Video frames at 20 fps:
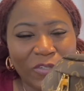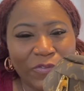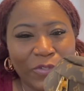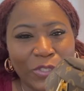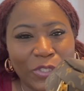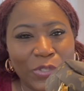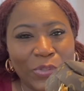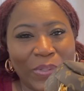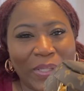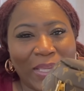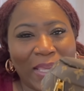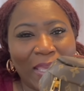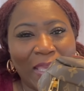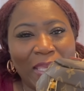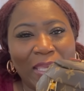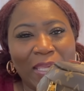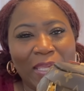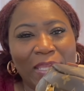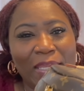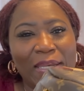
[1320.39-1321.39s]
for tuning
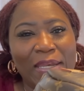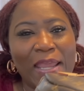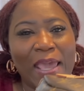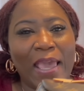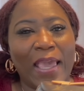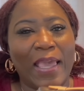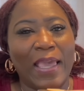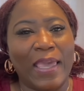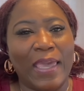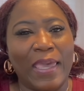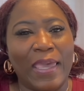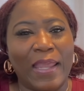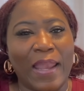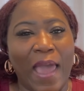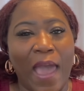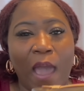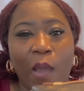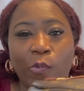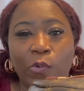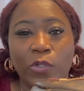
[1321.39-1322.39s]
in, and
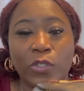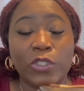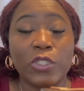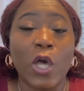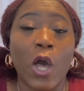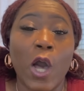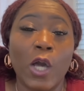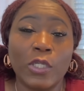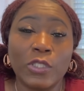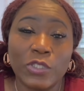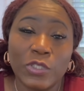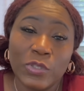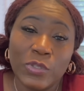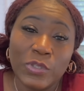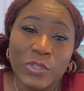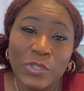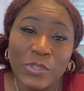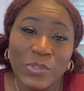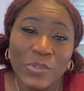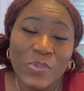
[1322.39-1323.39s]
I will talk to
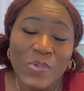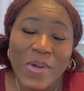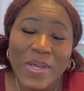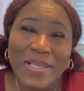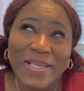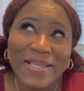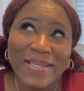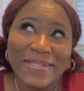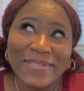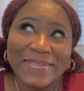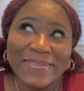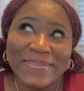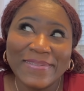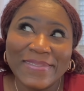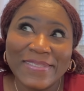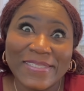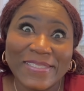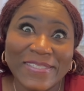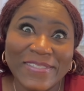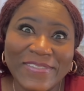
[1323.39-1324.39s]
you
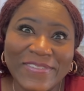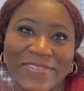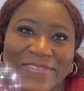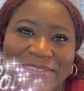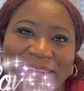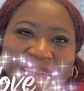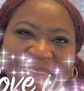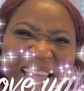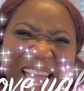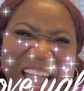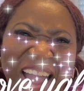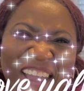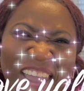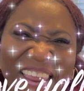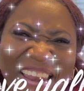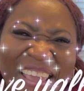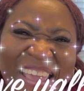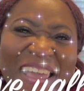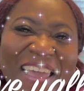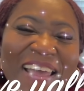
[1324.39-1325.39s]
soon.
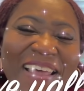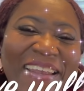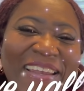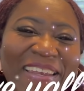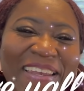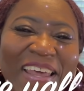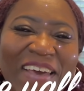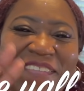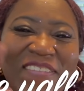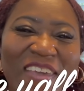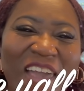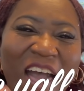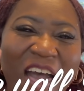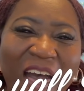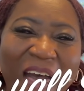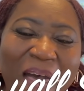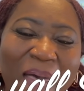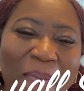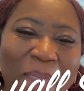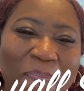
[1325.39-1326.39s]
Alrighty, love y'all.